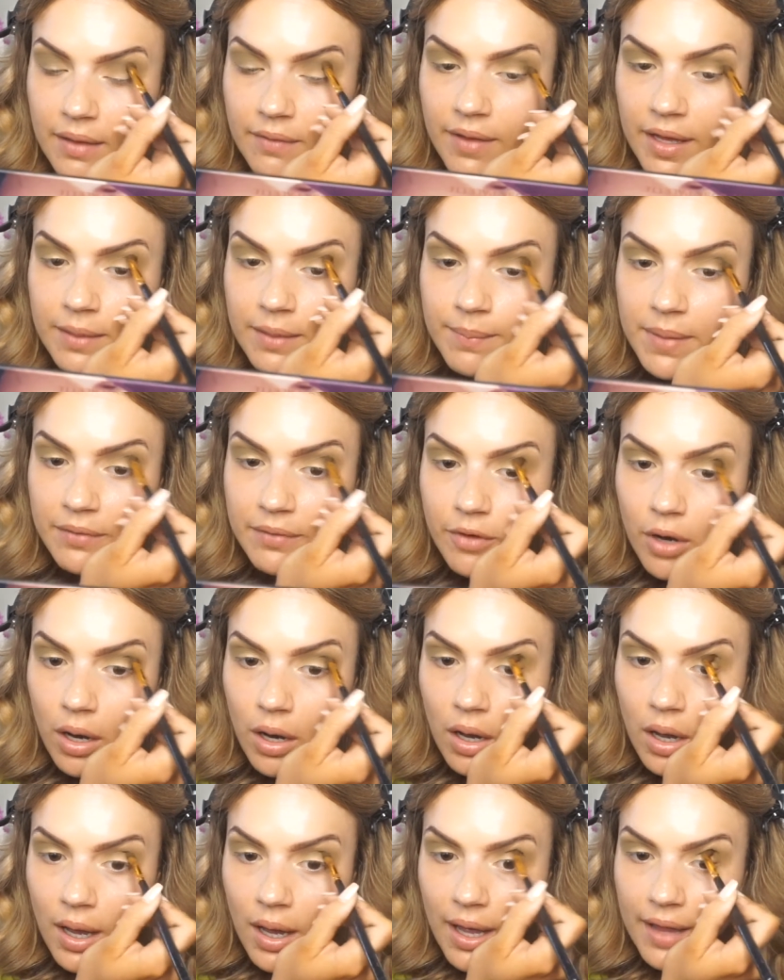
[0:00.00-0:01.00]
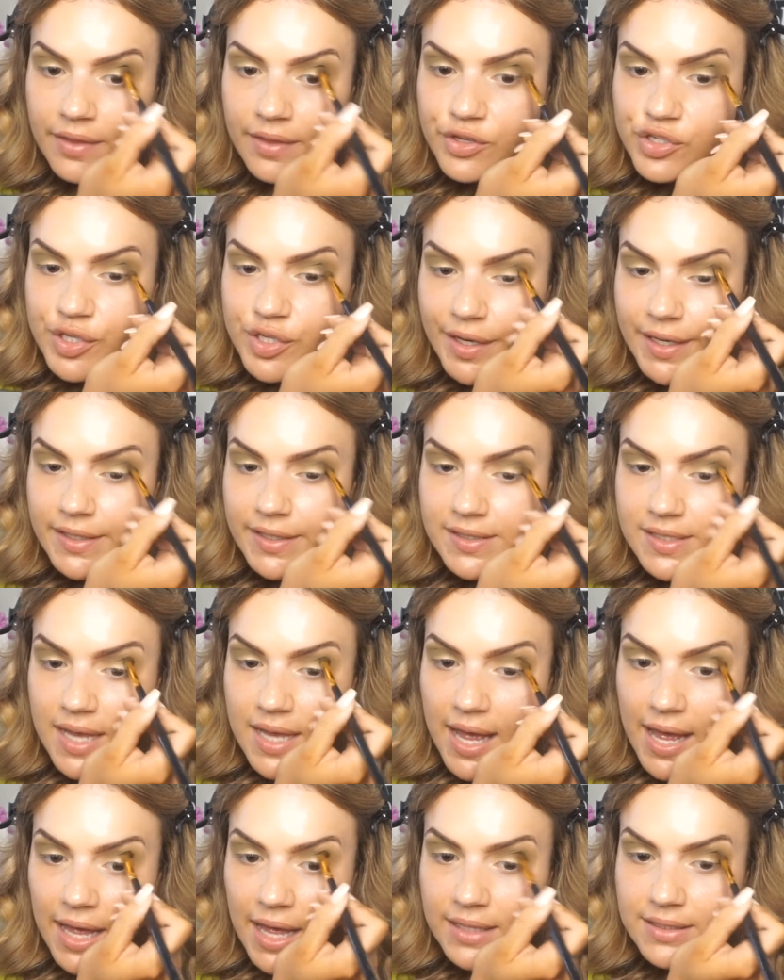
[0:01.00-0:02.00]
Had a mirror and the shades
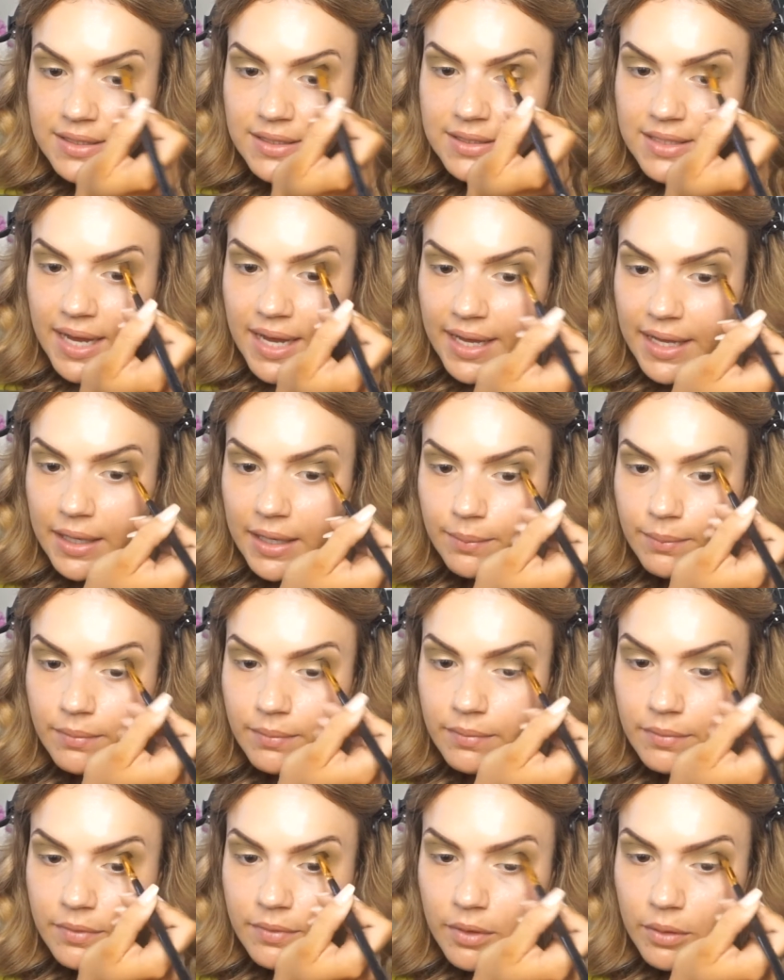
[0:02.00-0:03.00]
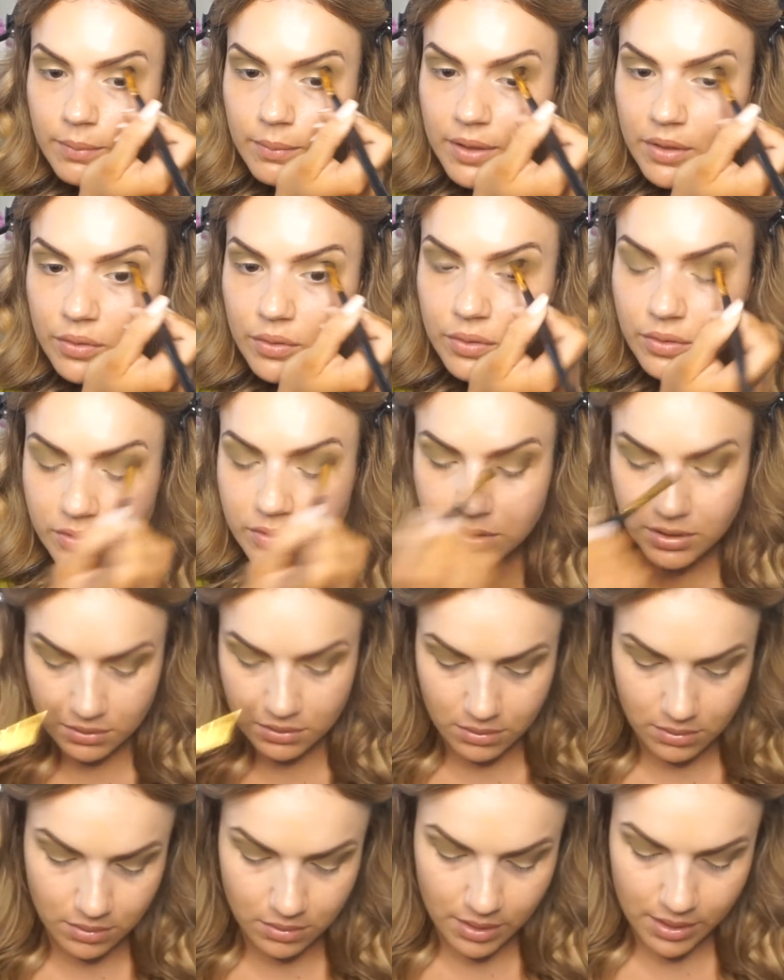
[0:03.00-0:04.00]
had names, oh my god,
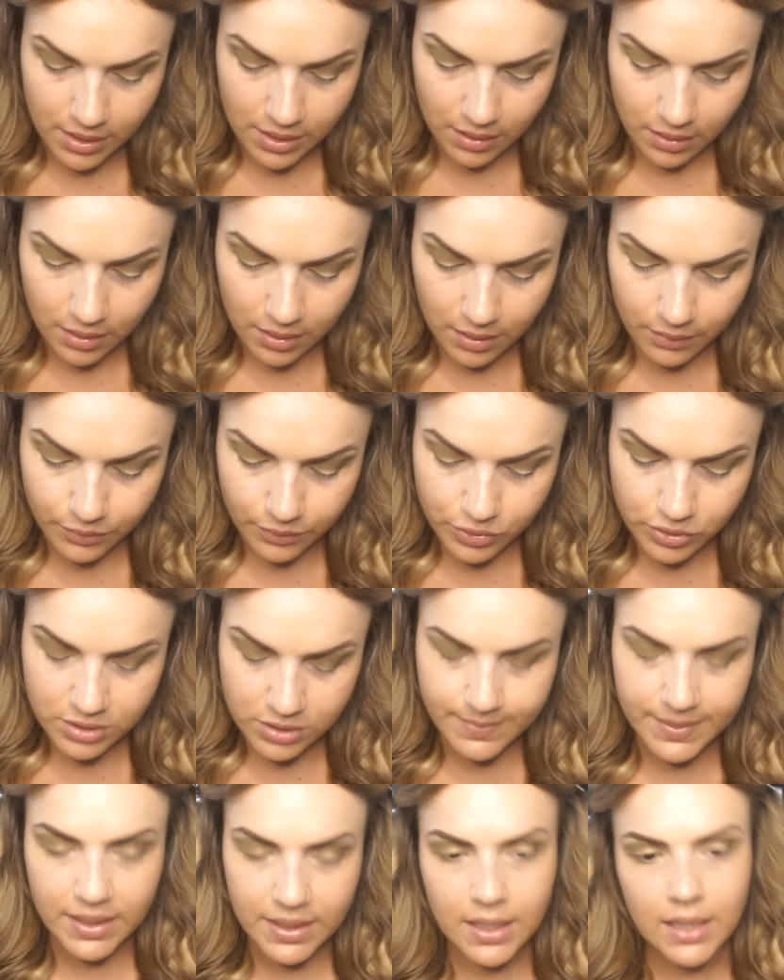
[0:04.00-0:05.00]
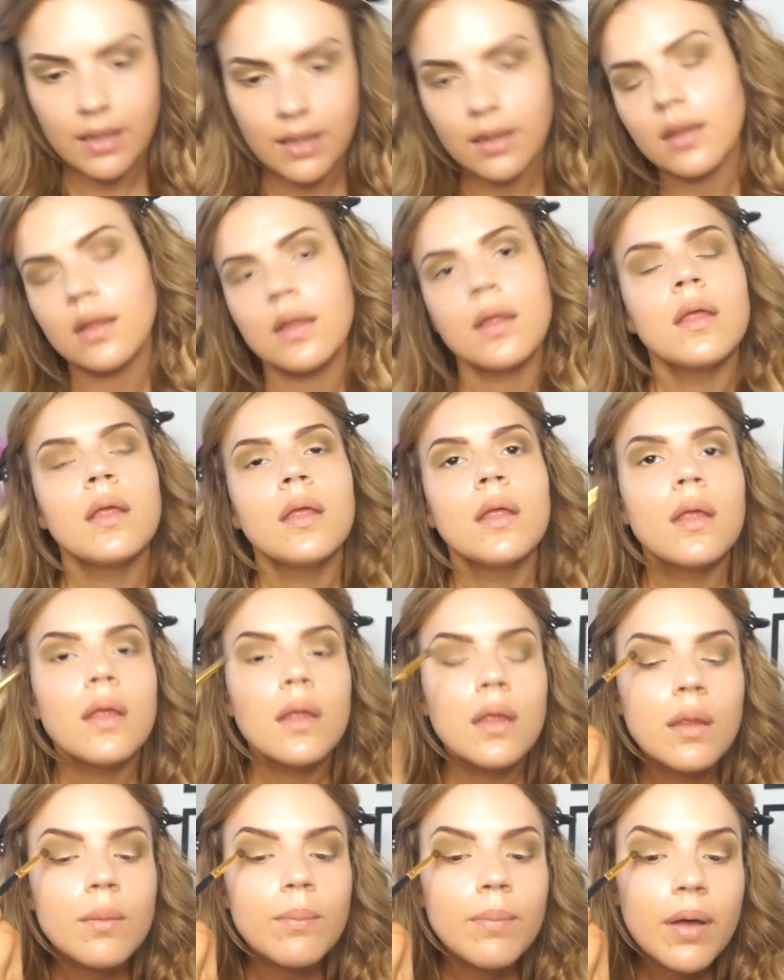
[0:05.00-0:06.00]
like it would just be
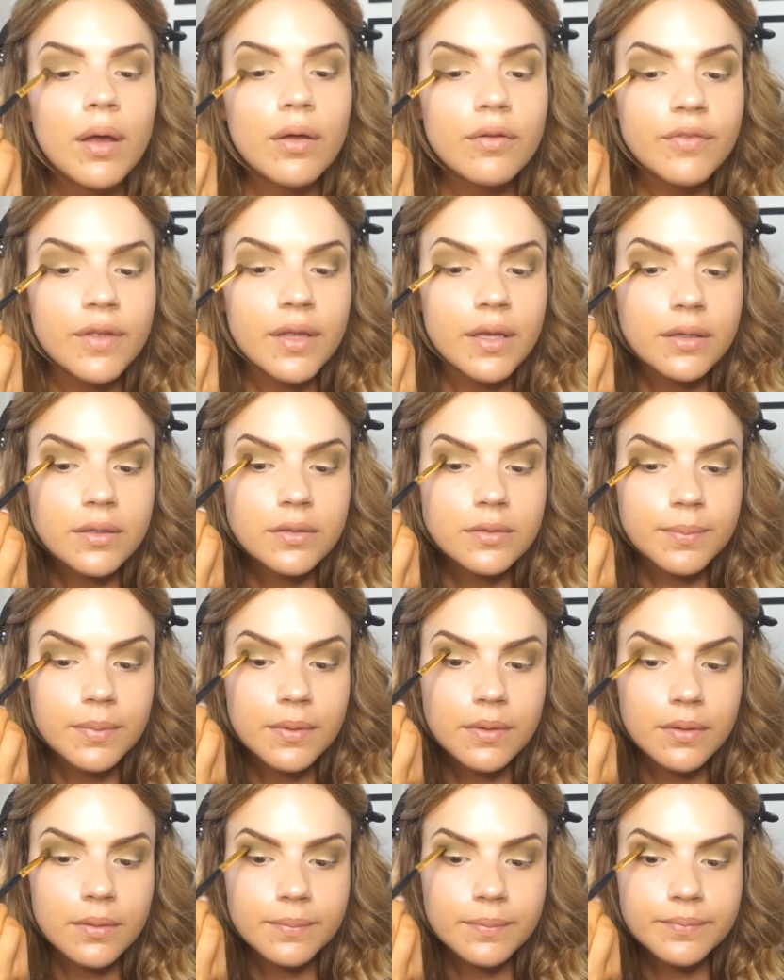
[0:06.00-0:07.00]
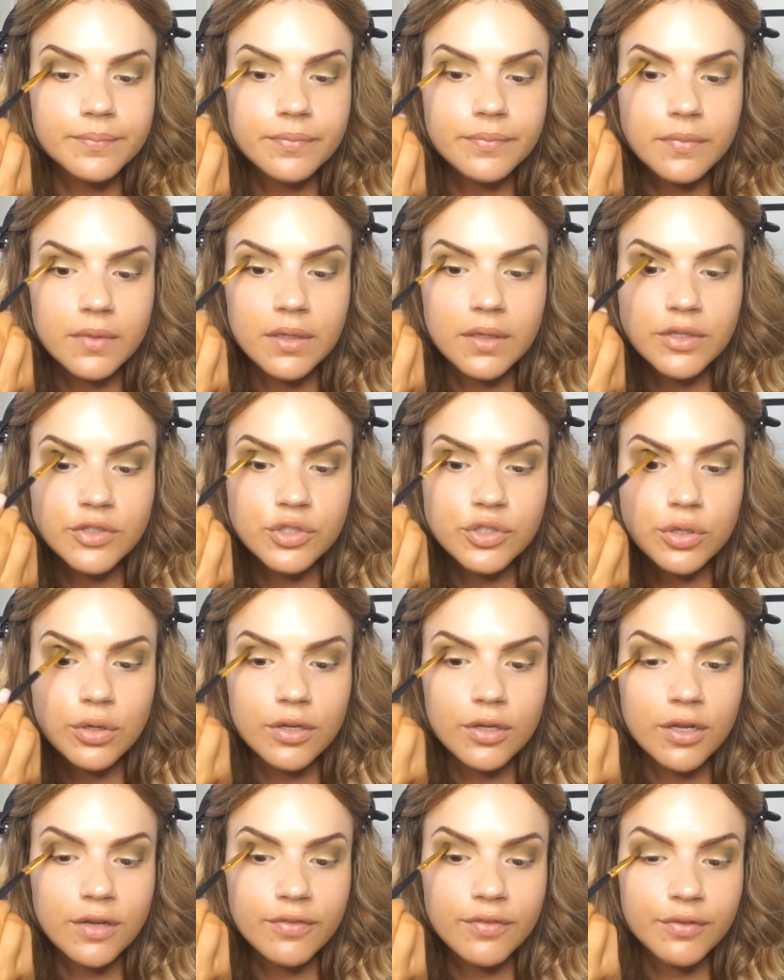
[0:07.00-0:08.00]
perfect. But I guess you
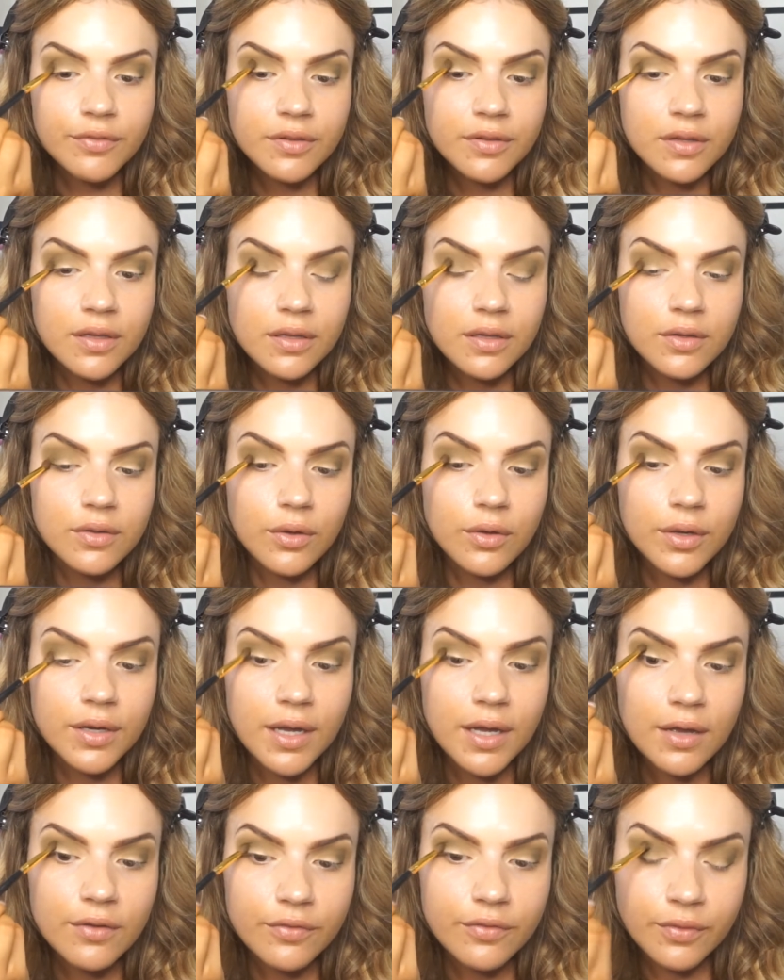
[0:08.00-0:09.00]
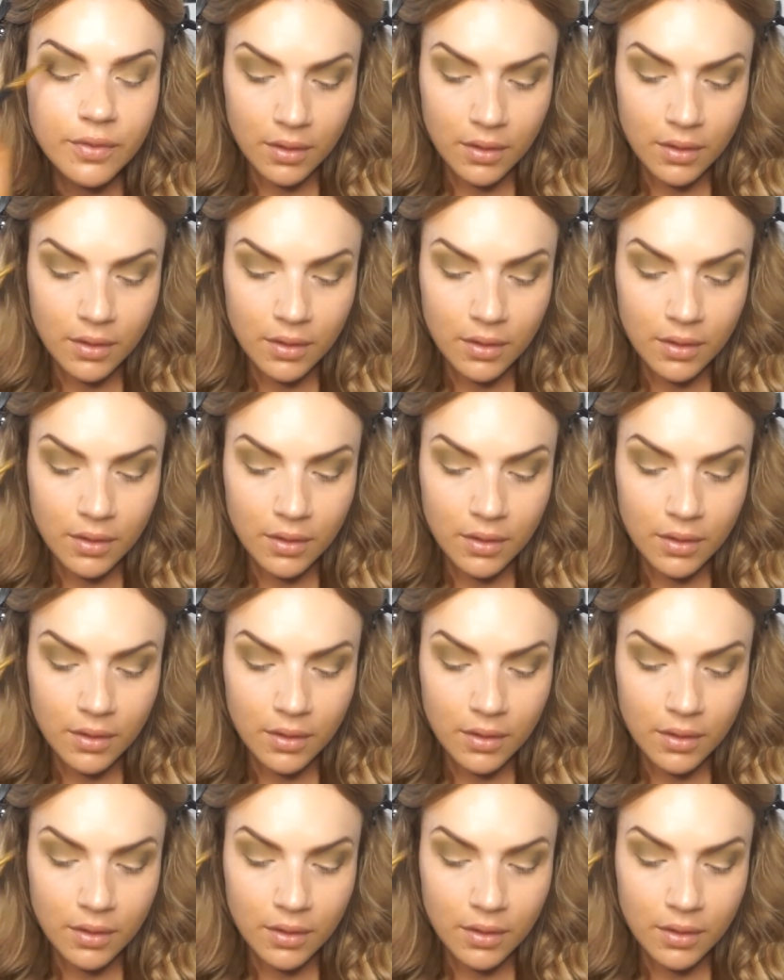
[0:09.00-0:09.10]
can't have everything. You can't have